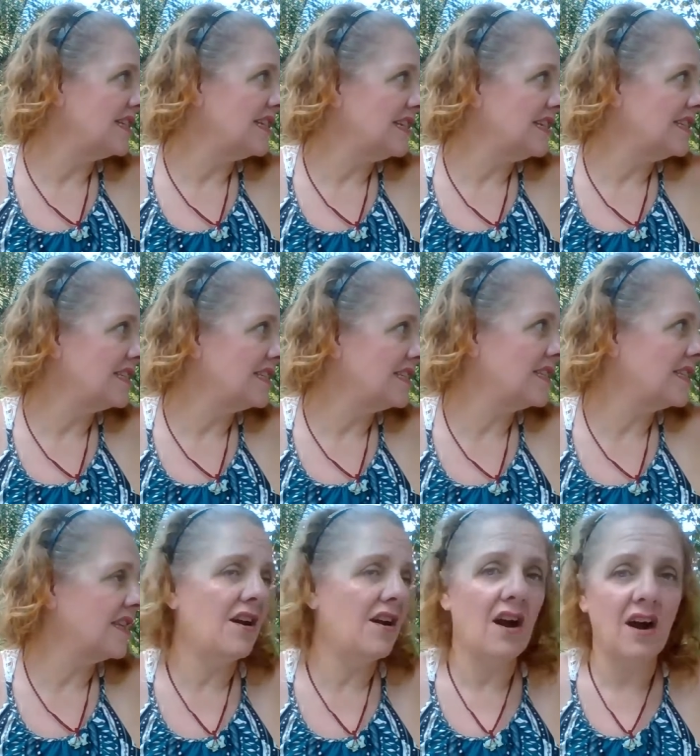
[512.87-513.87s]
It is
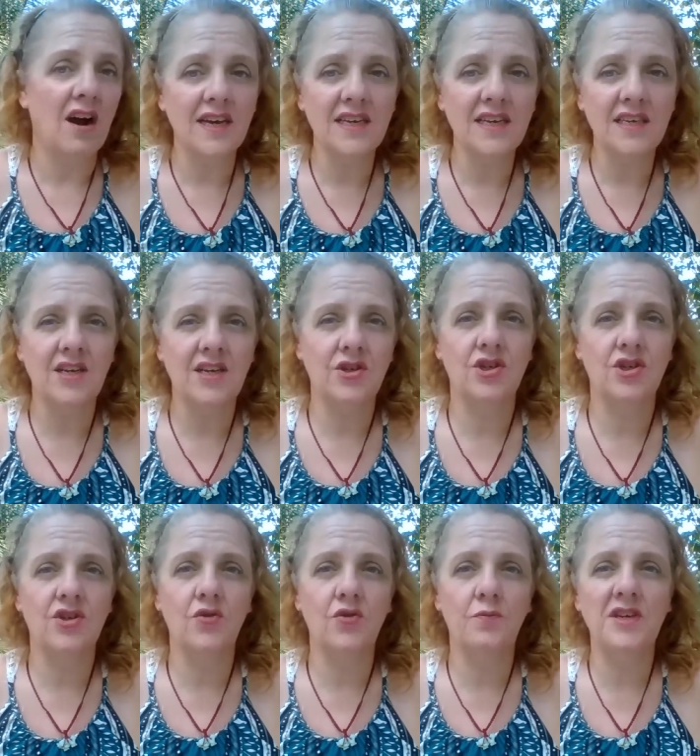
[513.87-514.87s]
that I need
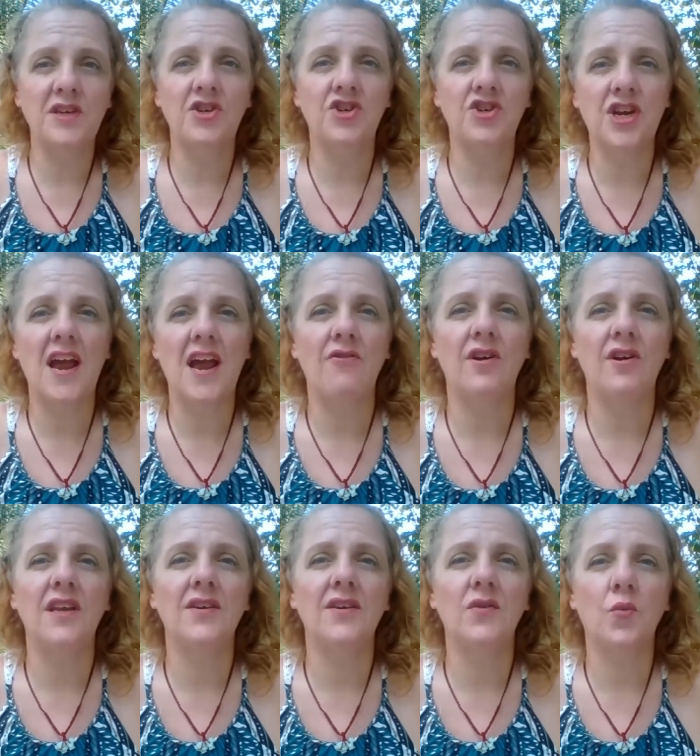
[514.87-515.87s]
to be
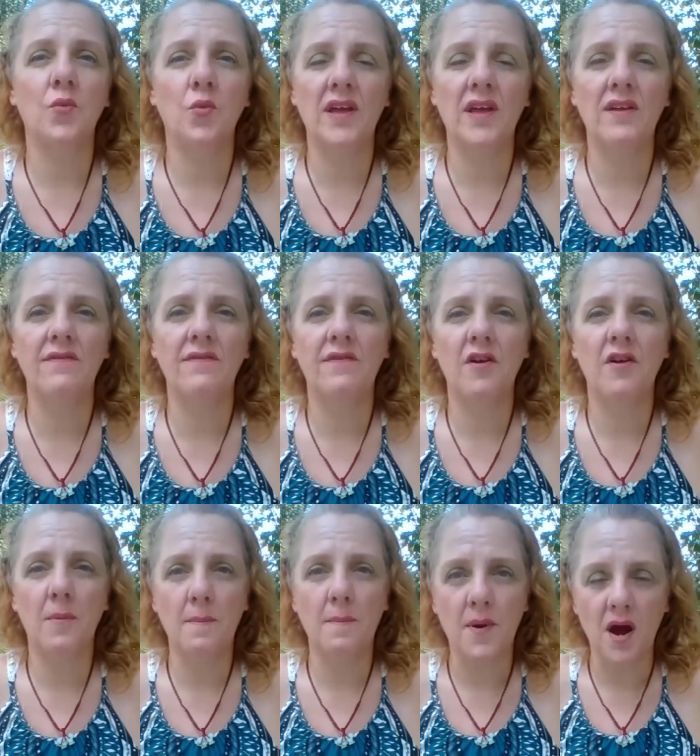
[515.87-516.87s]
sharing with
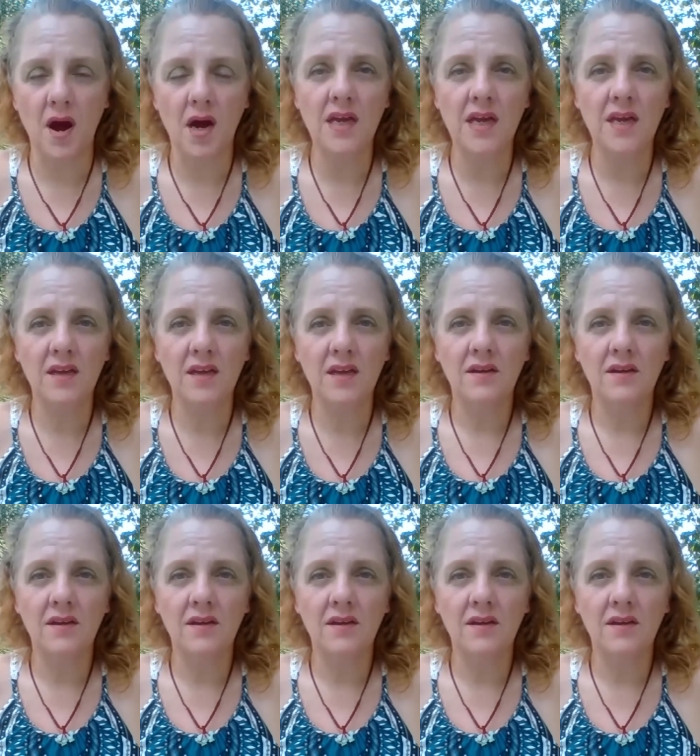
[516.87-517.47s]
my